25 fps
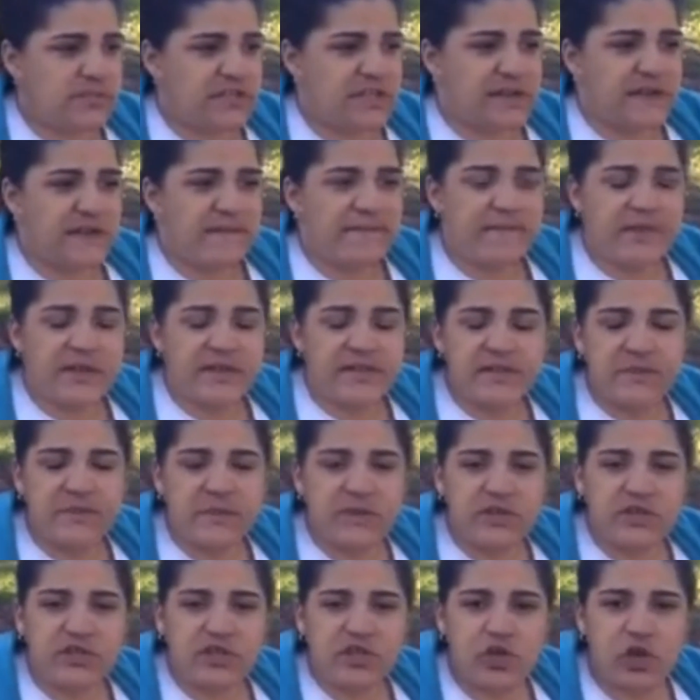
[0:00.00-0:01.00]
To convince
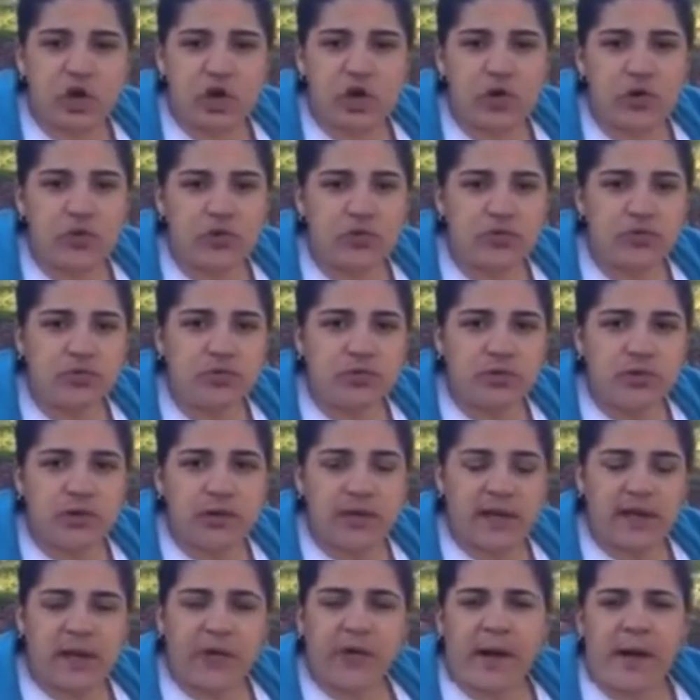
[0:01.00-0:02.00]
me to go
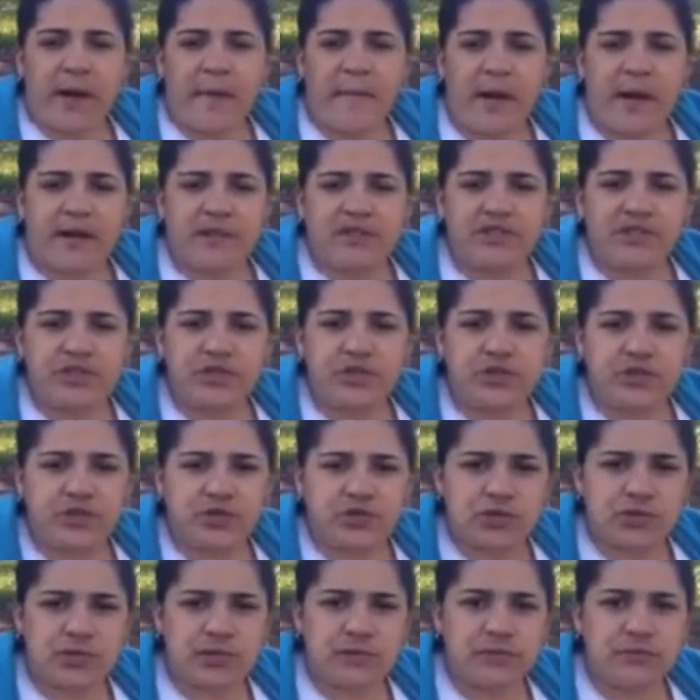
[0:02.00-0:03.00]
and grab my
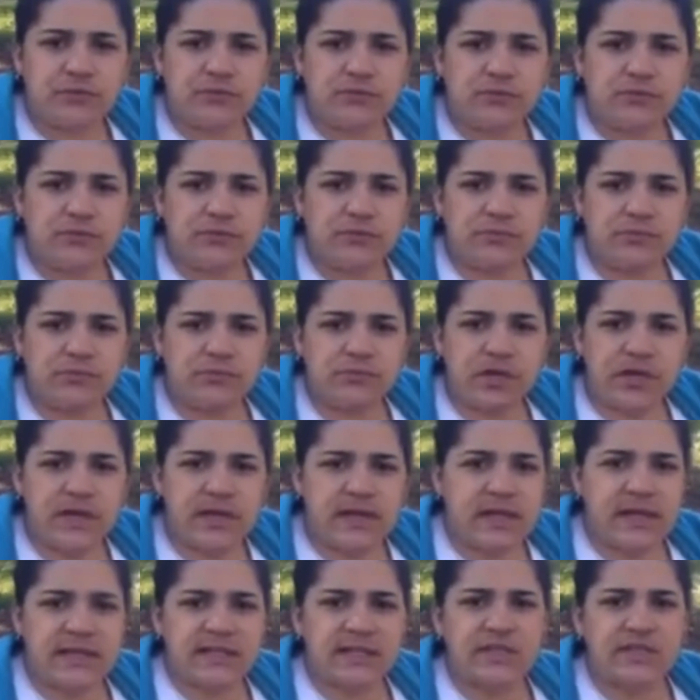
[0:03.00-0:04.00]
children
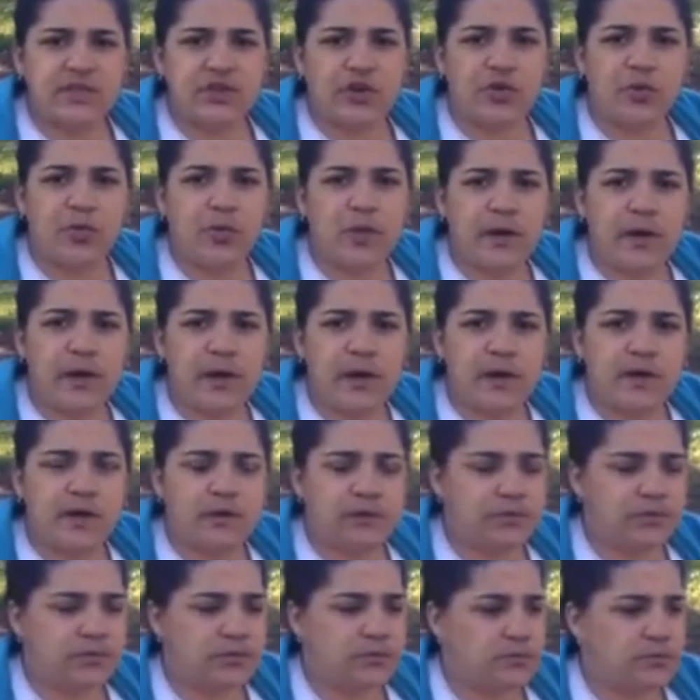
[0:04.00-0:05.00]
against their
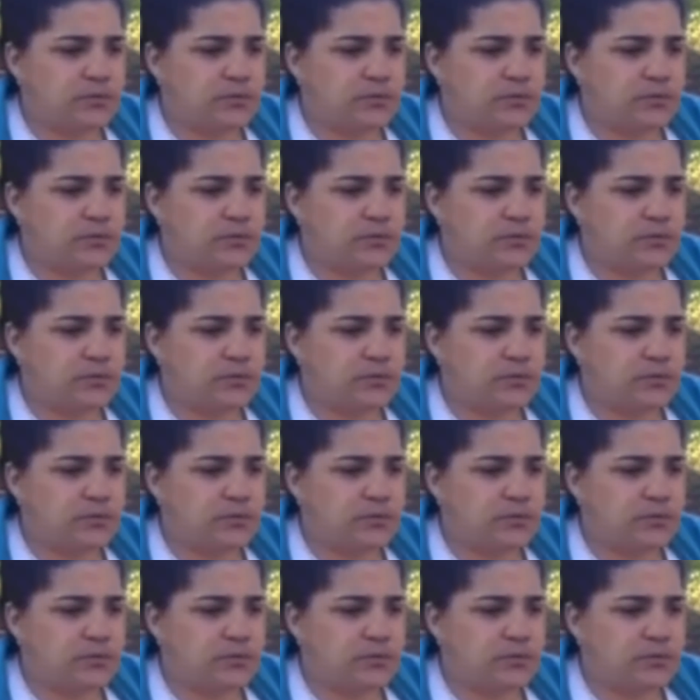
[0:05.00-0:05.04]
will